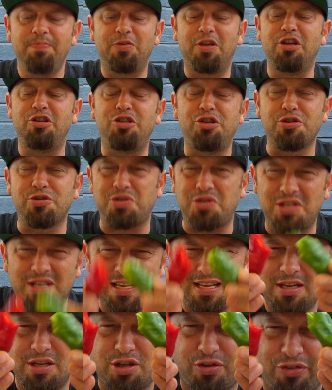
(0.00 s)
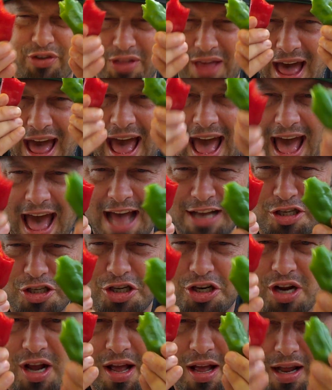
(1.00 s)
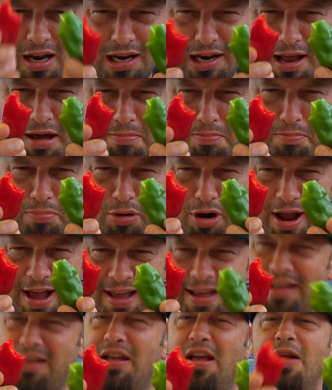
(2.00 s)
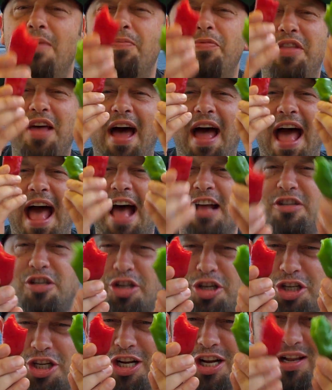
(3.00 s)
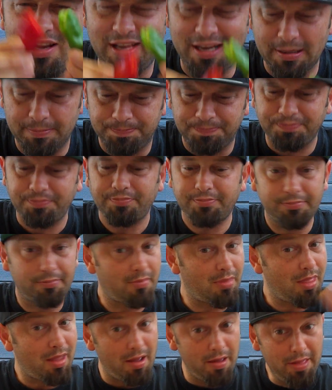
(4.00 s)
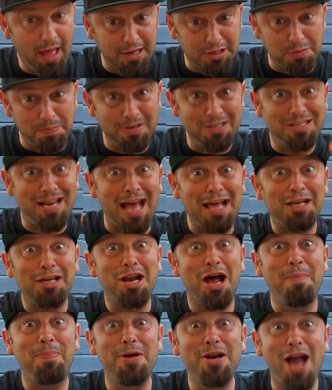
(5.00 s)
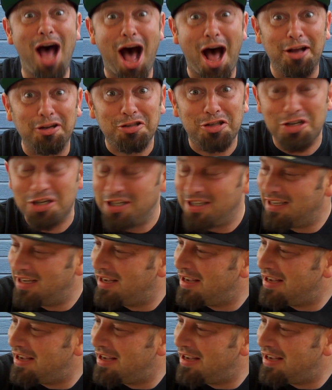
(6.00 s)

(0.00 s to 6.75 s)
Get your siege for the Hatch Lumbre, the Hatch chili that's been taken up a notch.